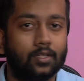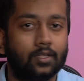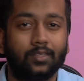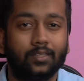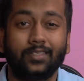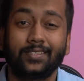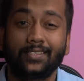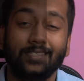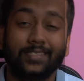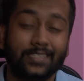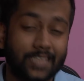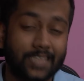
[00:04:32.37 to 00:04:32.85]

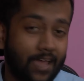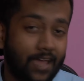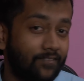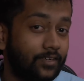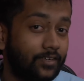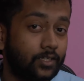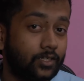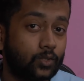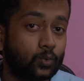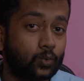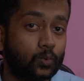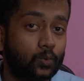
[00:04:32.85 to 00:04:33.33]
The
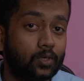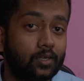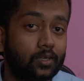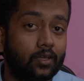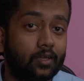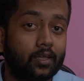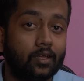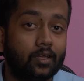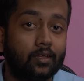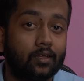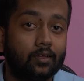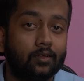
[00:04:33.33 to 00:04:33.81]
seventh tool
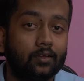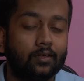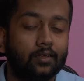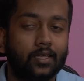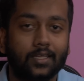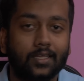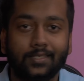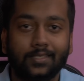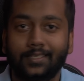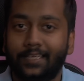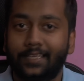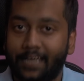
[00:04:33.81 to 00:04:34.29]

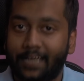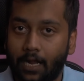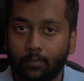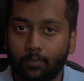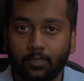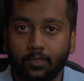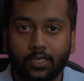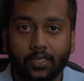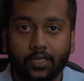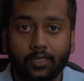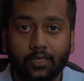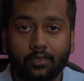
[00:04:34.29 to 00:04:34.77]
is
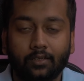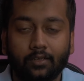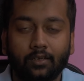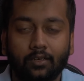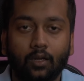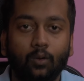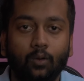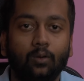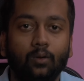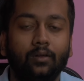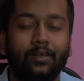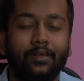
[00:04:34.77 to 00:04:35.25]
Grammarly.
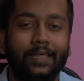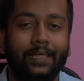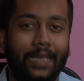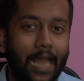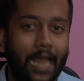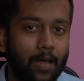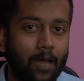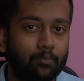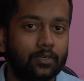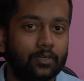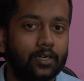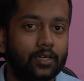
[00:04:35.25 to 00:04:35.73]
Now
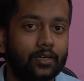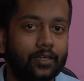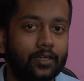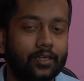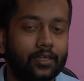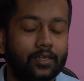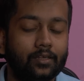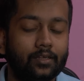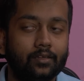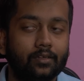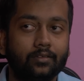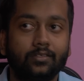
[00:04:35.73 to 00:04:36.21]

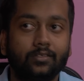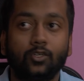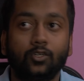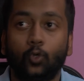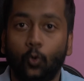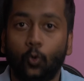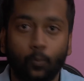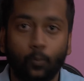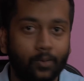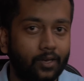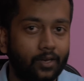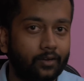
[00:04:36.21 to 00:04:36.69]
Grammarly is a
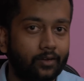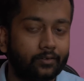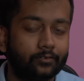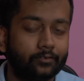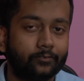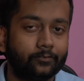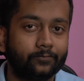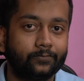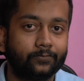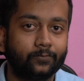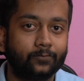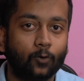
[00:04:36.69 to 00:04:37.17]

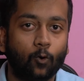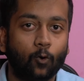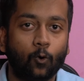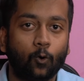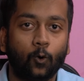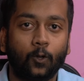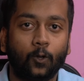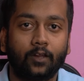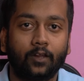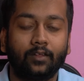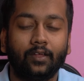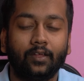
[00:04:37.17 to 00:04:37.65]
no-brainer
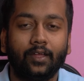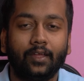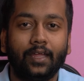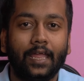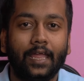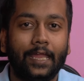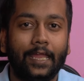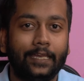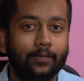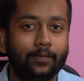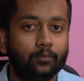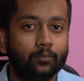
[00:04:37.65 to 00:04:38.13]
for
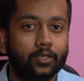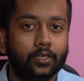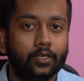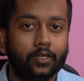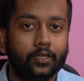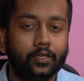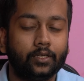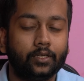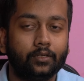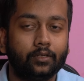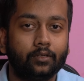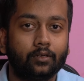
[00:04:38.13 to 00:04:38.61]

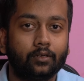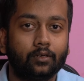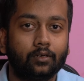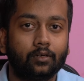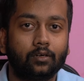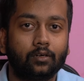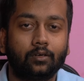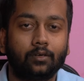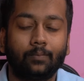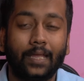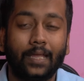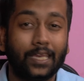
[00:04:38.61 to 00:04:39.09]
anybody,
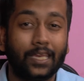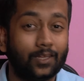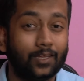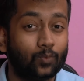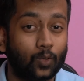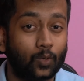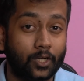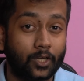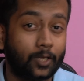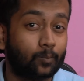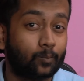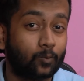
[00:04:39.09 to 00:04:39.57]
any
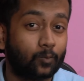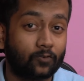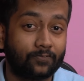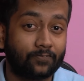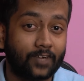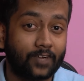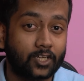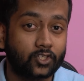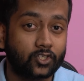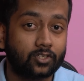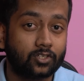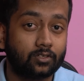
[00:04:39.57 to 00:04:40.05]
working
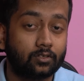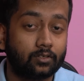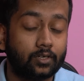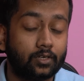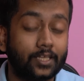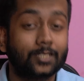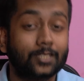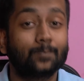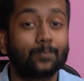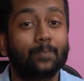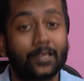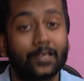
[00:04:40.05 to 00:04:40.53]
professional,
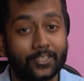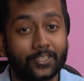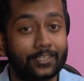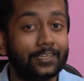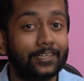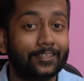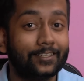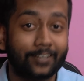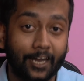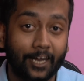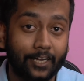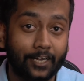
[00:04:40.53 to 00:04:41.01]

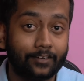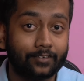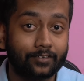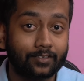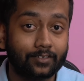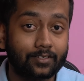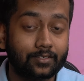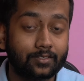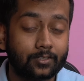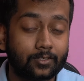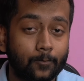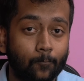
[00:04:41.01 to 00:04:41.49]
especially
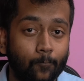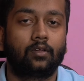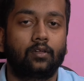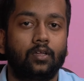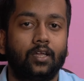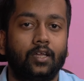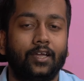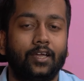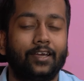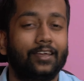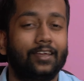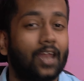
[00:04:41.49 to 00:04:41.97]
writers.
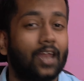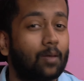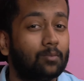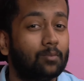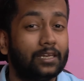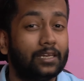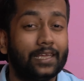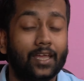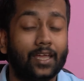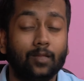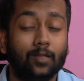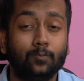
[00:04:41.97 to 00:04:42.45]

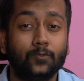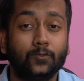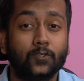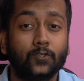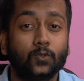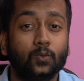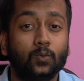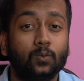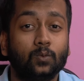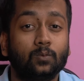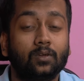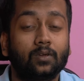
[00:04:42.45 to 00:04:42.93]
Grammarly helps
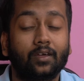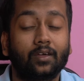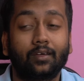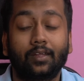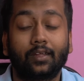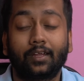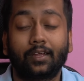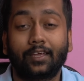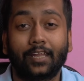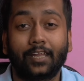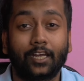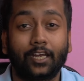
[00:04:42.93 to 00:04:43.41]
you
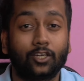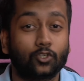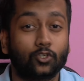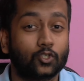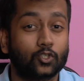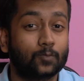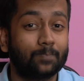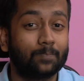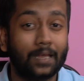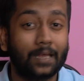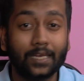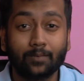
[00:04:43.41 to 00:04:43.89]
correct your
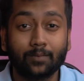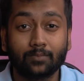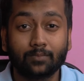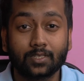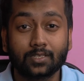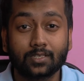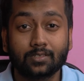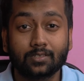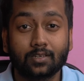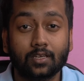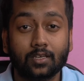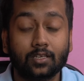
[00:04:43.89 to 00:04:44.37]
spelling
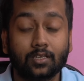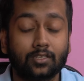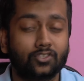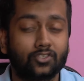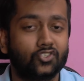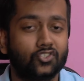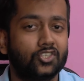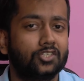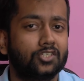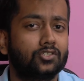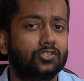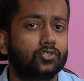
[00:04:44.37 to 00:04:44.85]
mistakes,
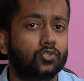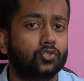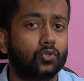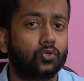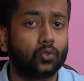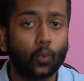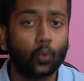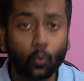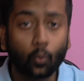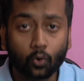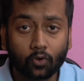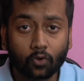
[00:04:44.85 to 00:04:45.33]
change the
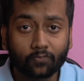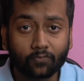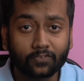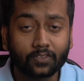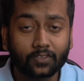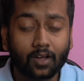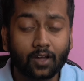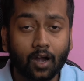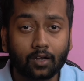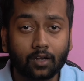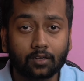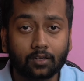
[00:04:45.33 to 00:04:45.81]
tone of
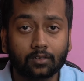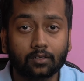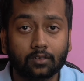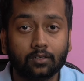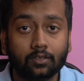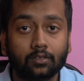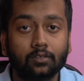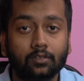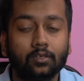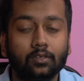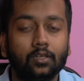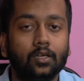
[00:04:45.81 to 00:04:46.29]
the
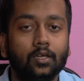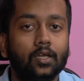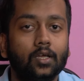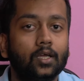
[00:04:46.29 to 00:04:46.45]
article,